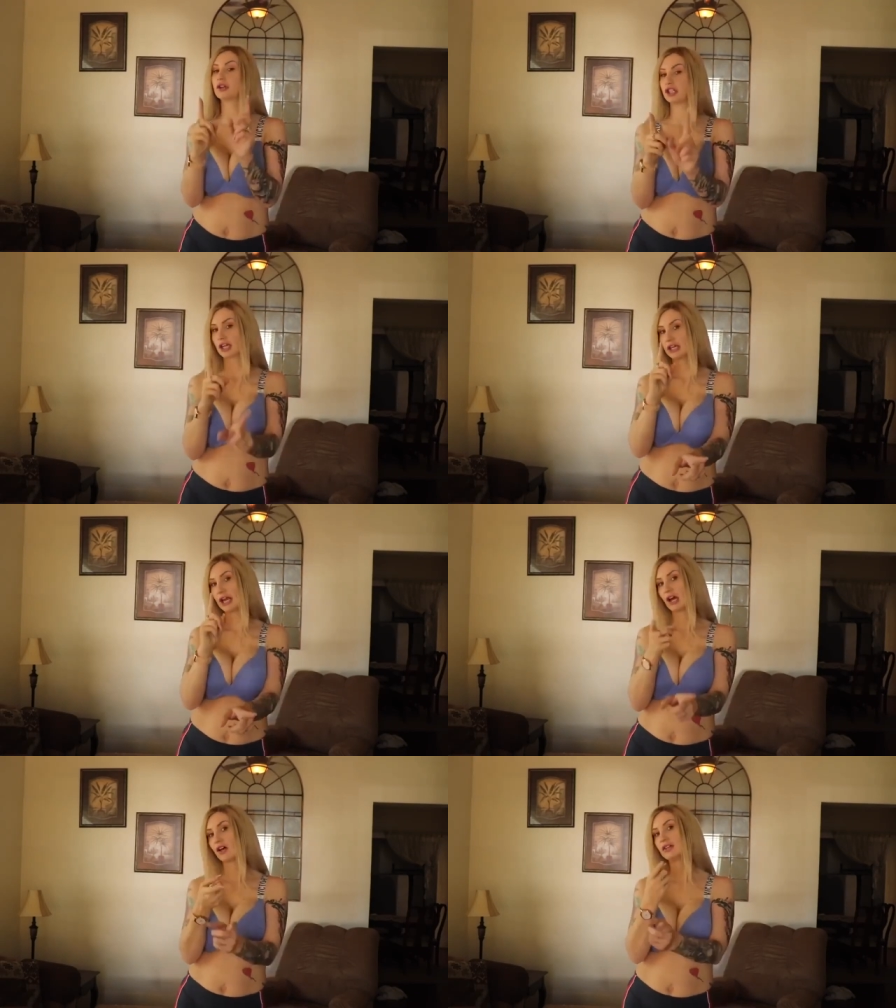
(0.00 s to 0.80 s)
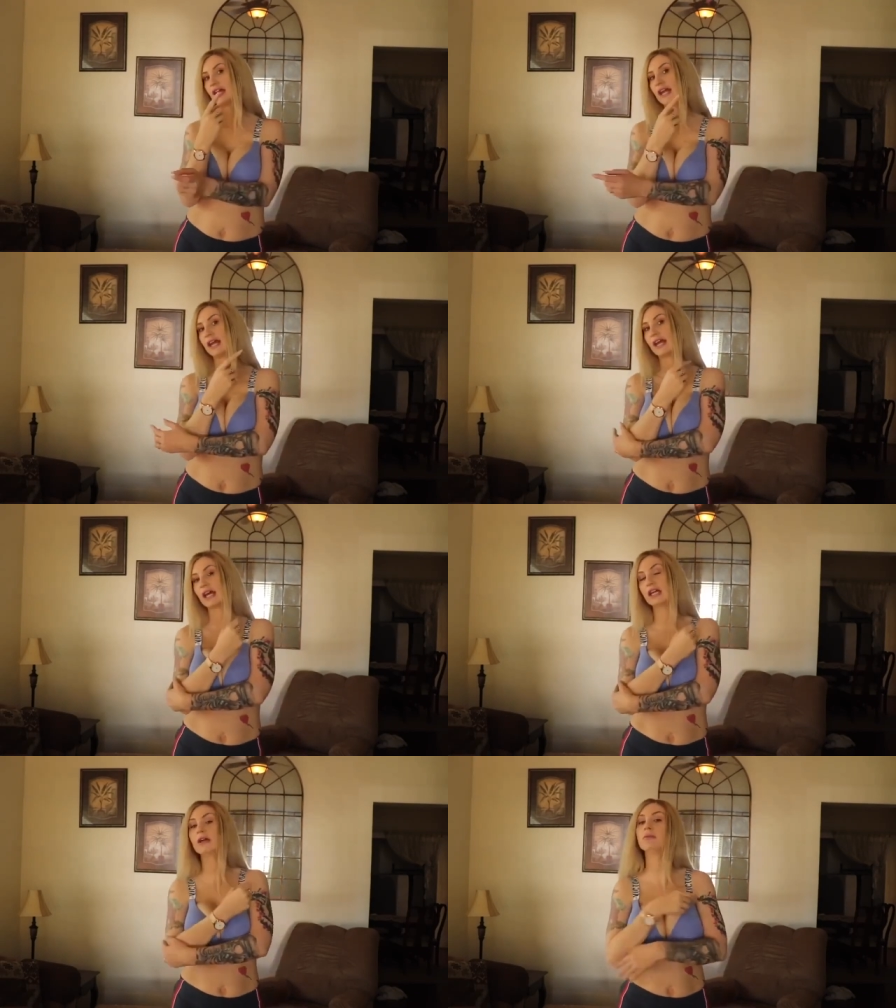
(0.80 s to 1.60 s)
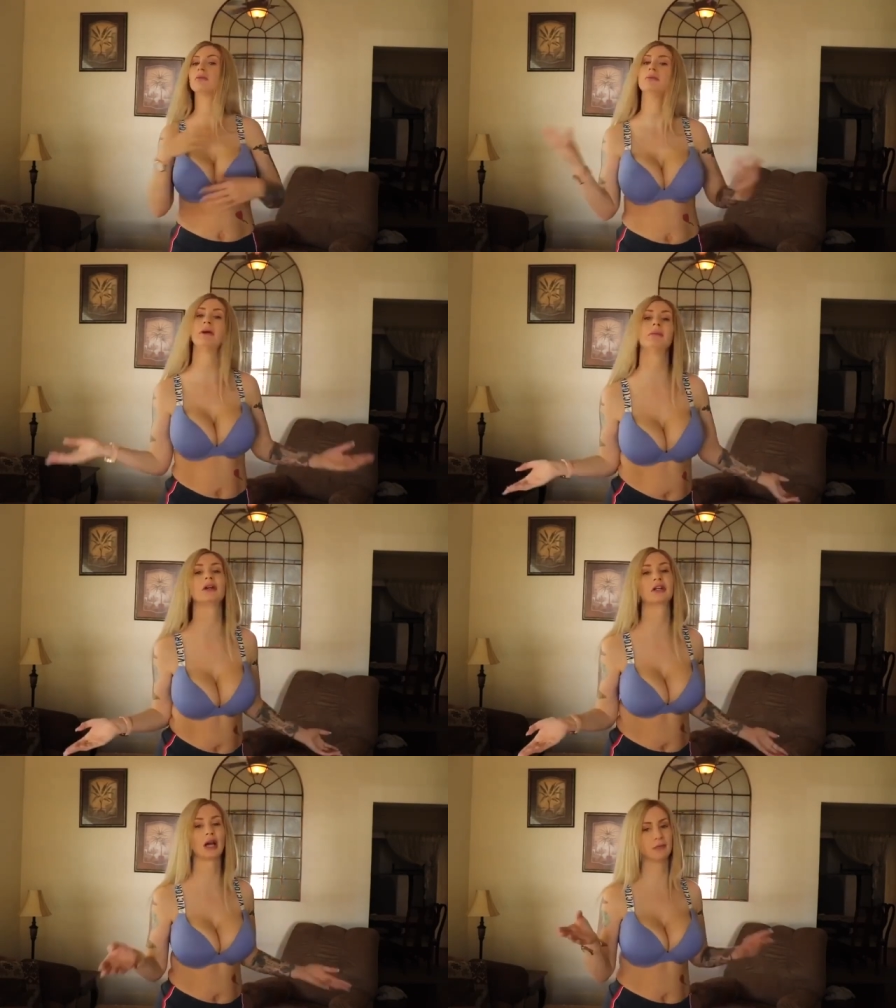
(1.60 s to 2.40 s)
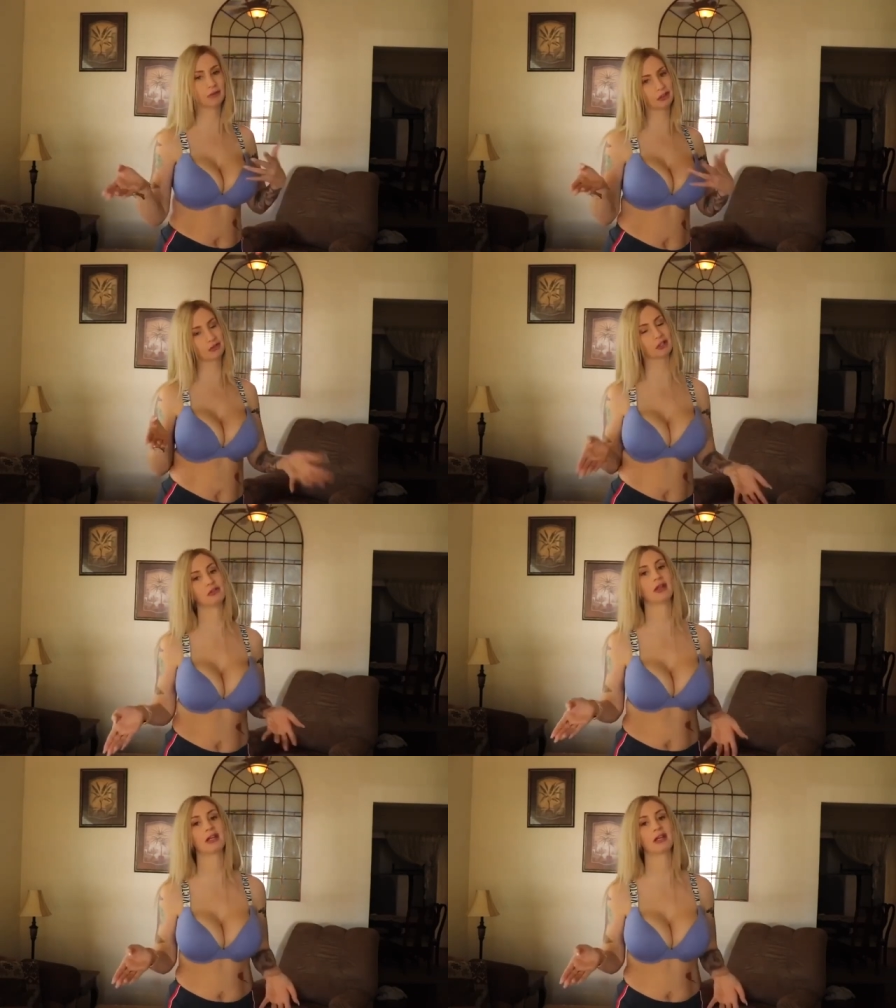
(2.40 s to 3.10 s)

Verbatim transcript: go check it out and remember comment which one